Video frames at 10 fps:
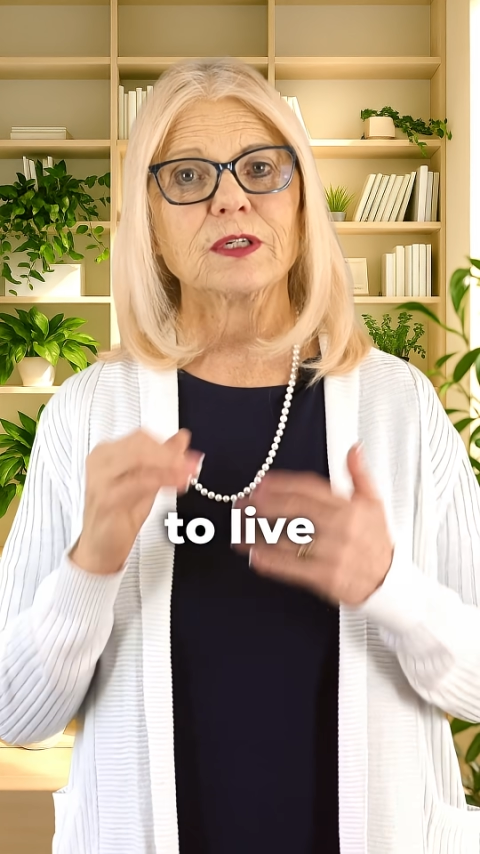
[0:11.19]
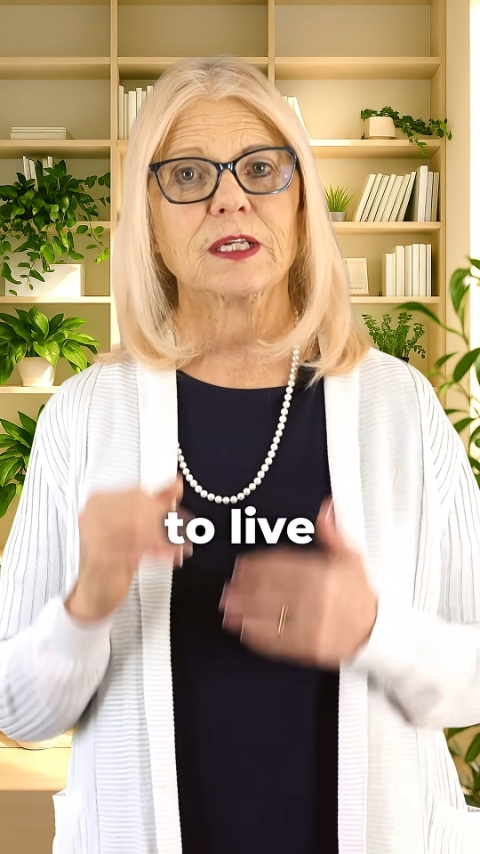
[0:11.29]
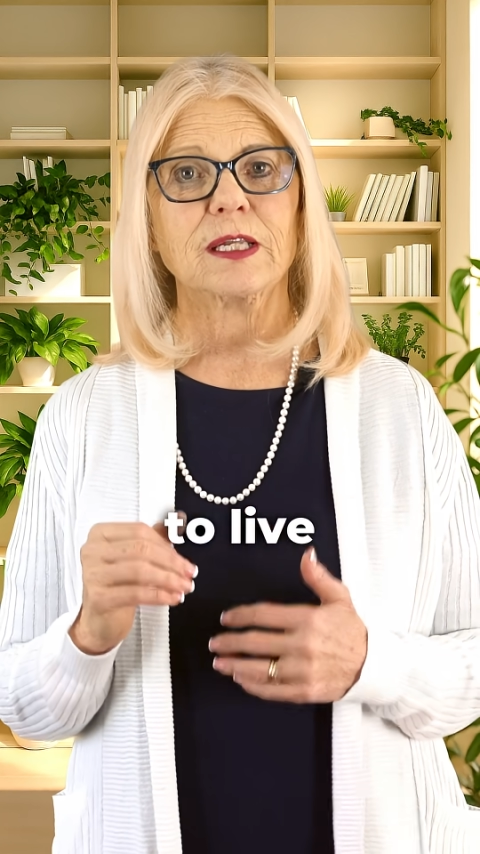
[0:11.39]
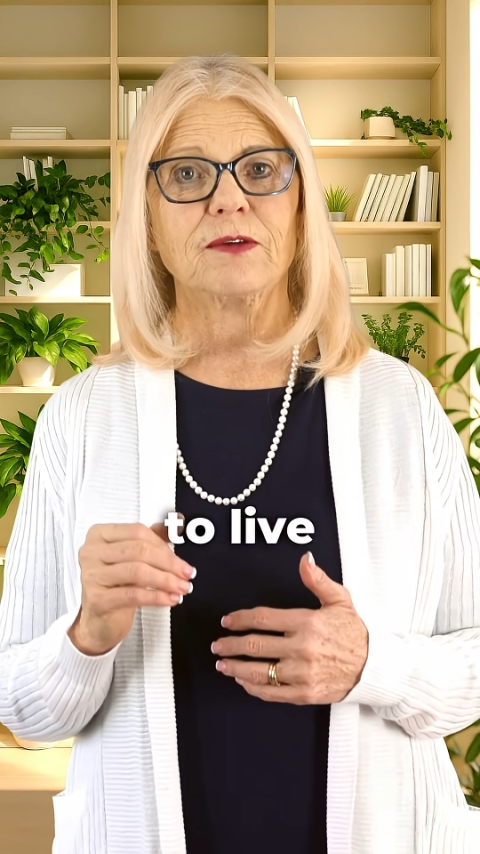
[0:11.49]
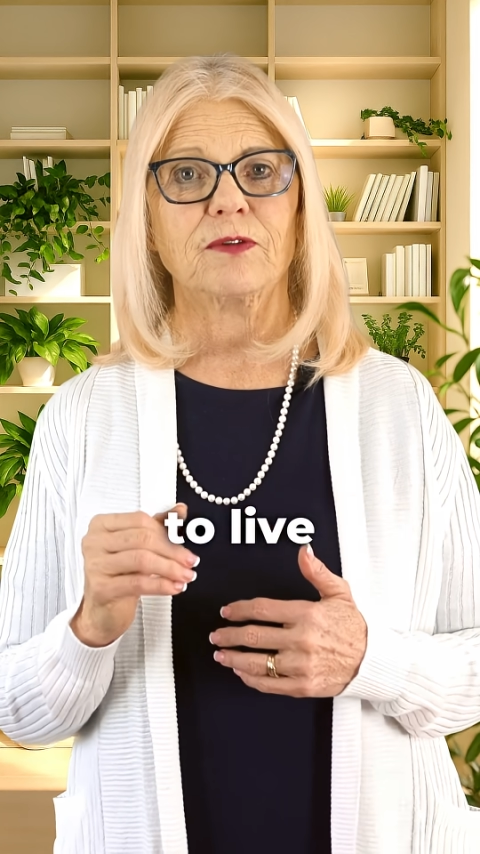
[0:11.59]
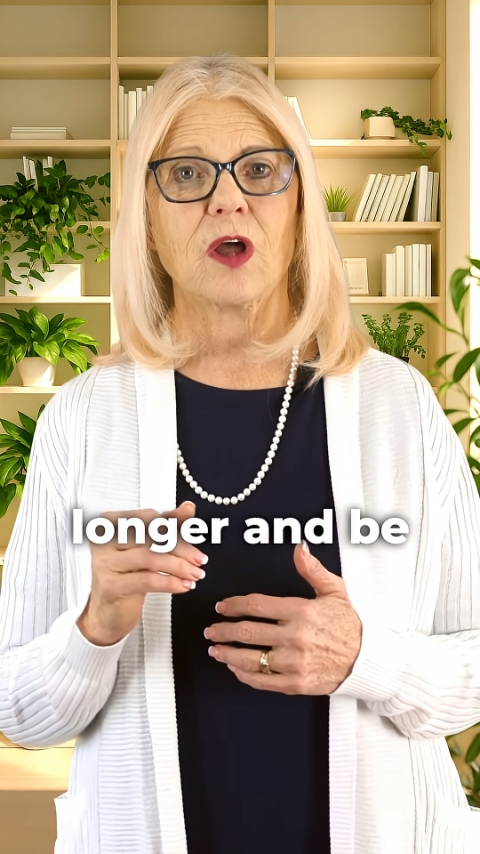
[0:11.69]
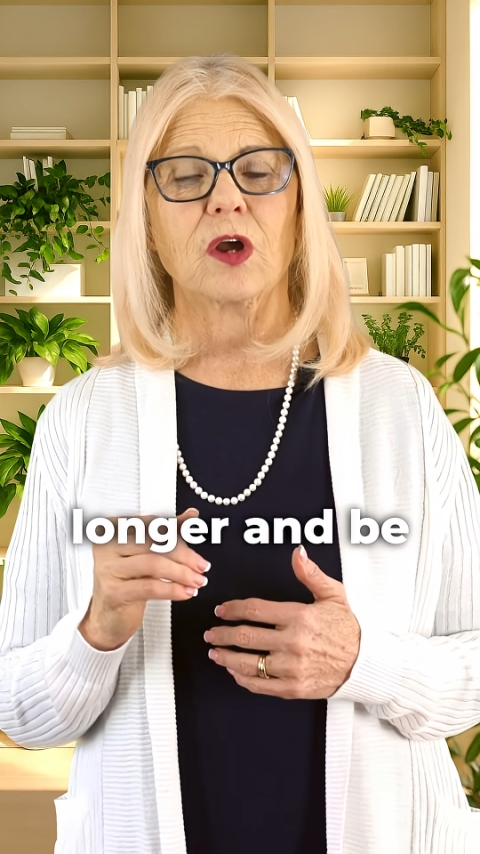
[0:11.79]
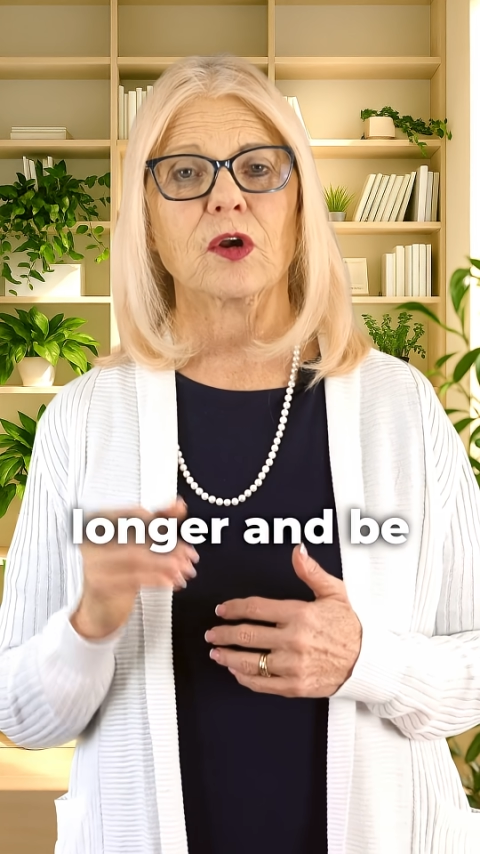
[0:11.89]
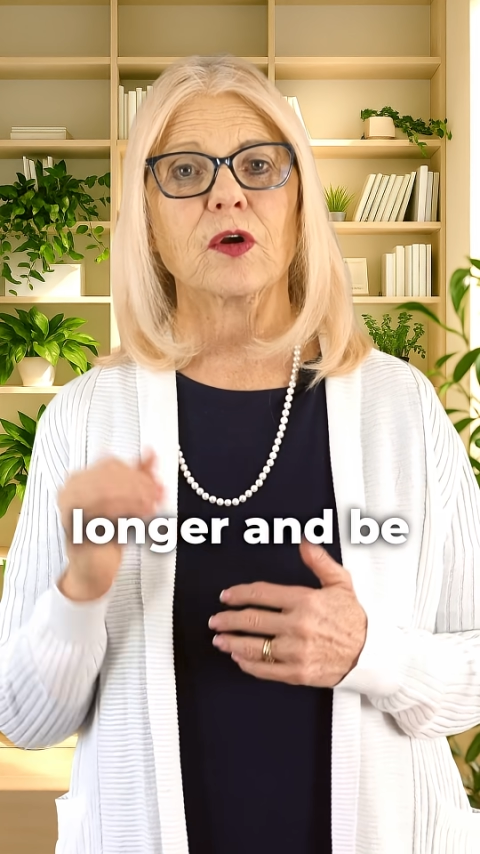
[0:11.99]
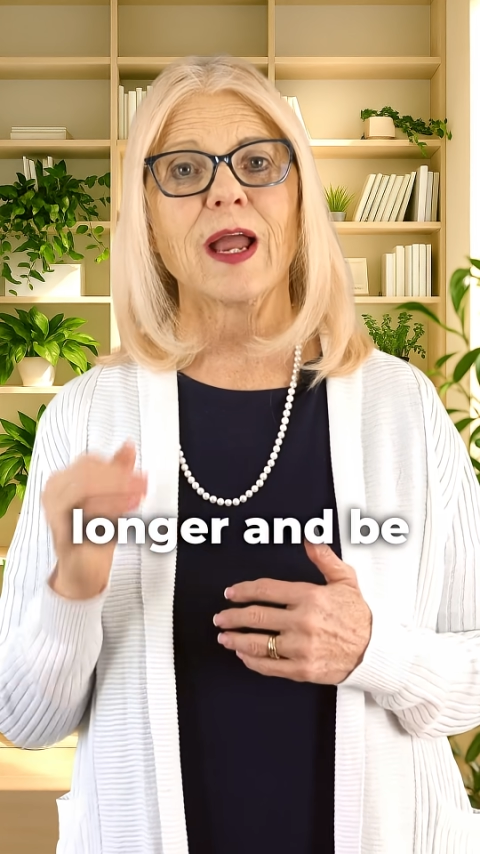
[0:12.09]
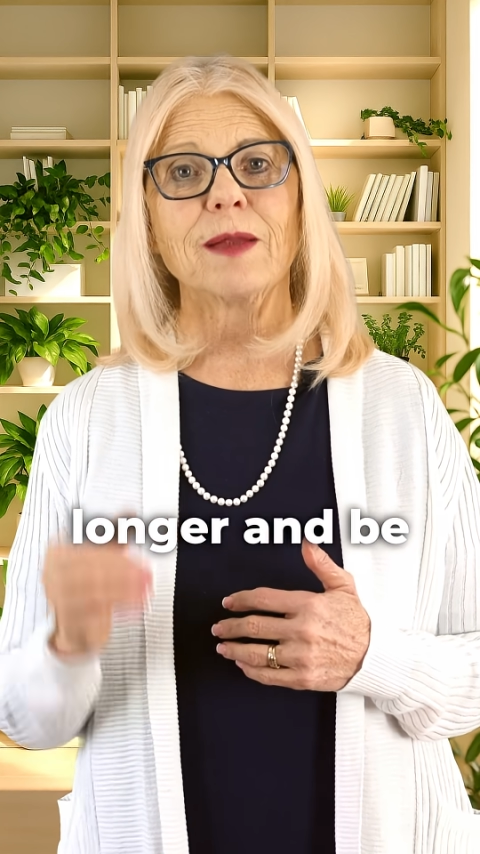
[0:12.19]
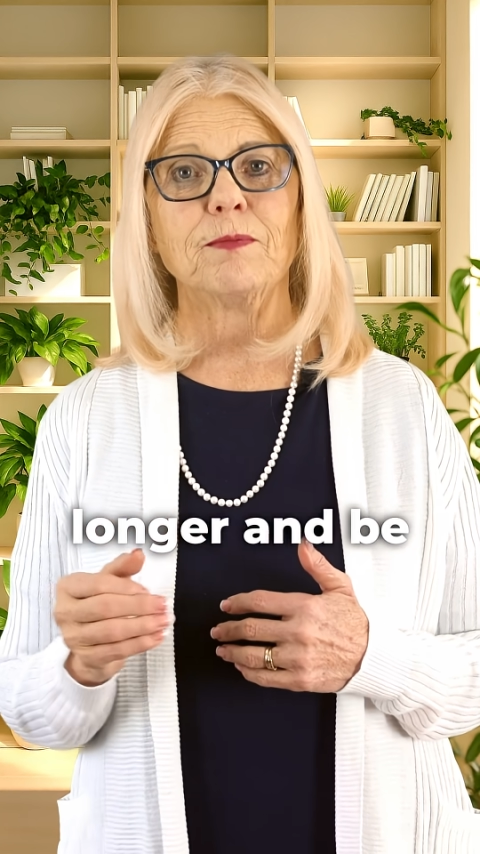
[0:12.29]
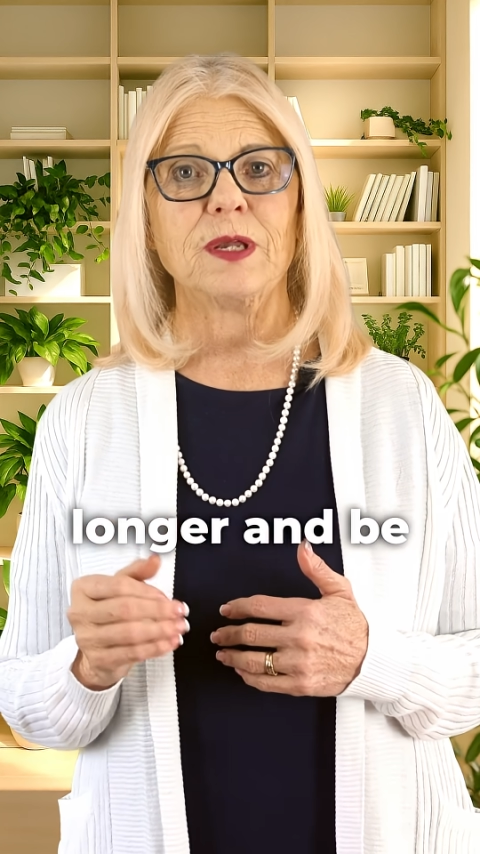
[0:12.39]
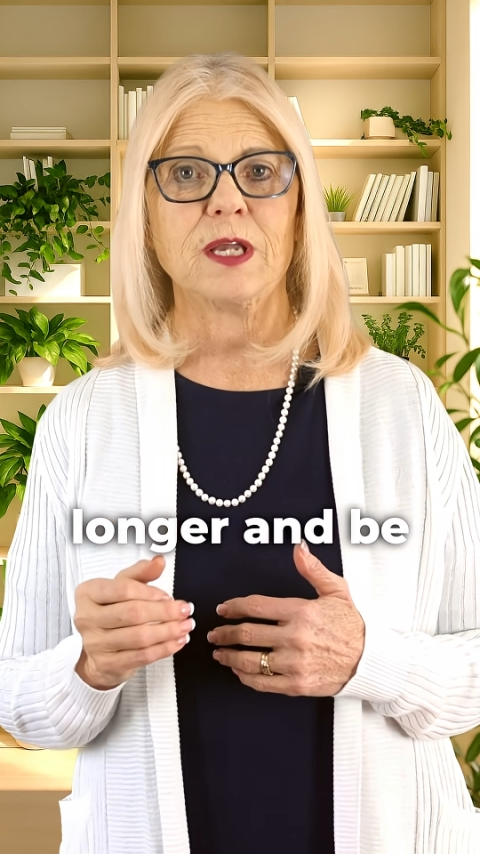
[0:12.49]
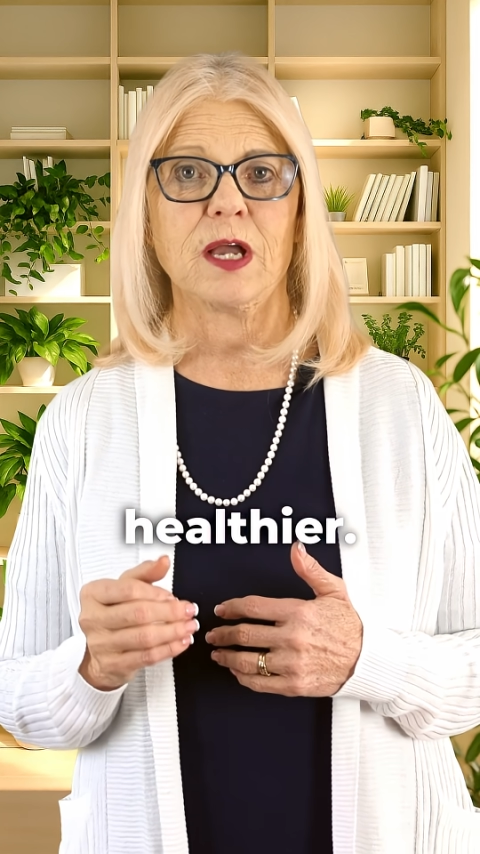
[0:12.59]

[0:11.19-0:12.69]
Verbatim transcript: to live longer and be